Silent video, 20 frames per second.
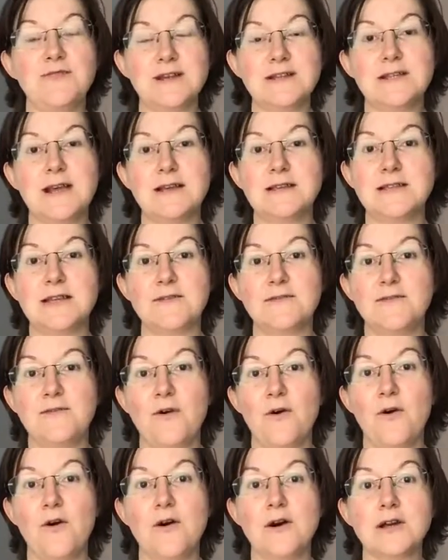fantastic
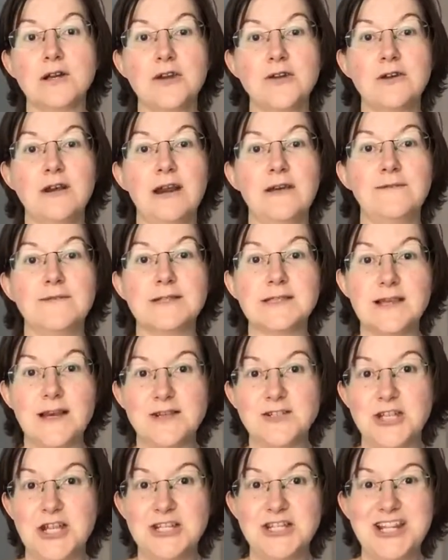for Google and for
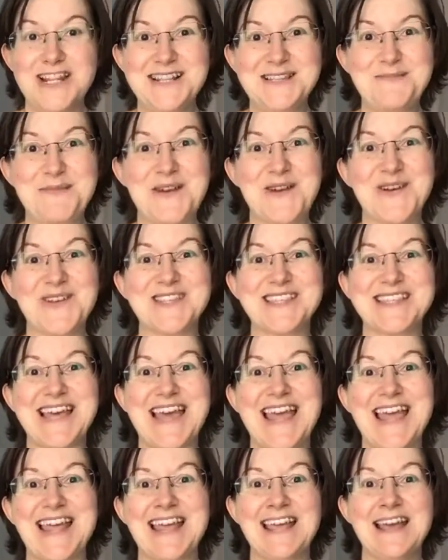search engines, because
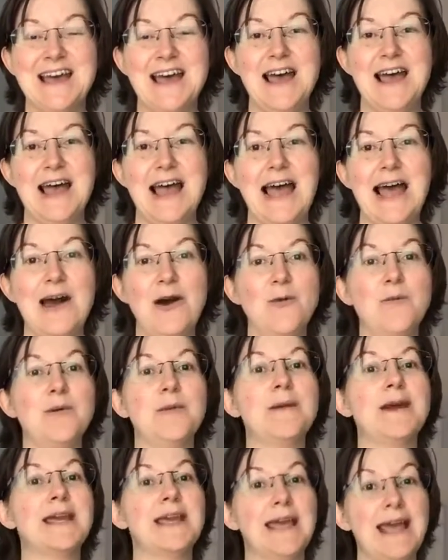they help
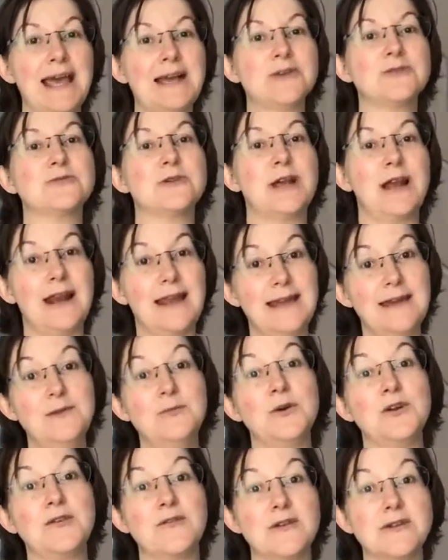make it extra clear
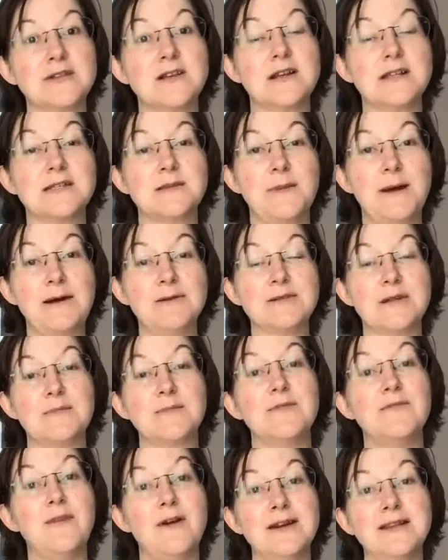what your article is about
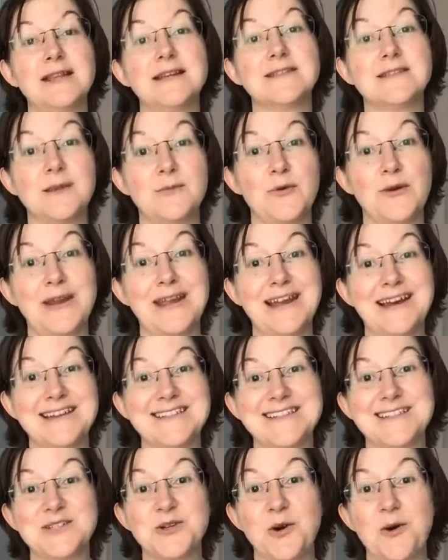and provide that summary
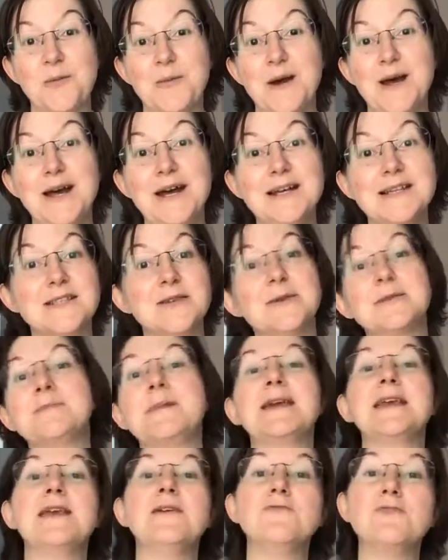at the top. So it's
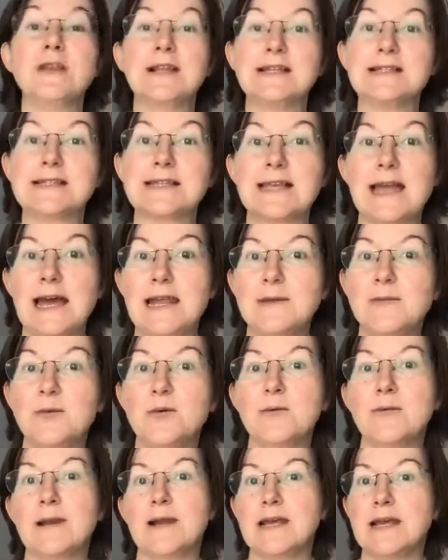making it really
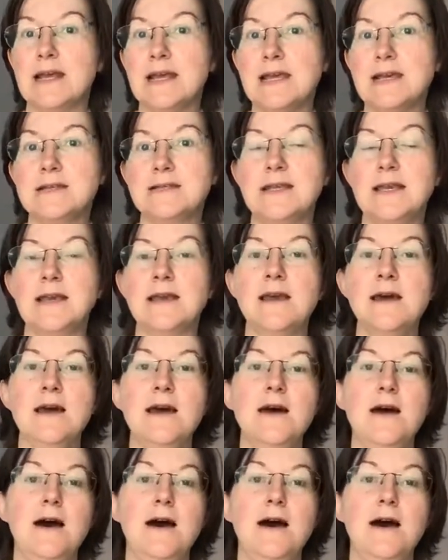scannable, really easy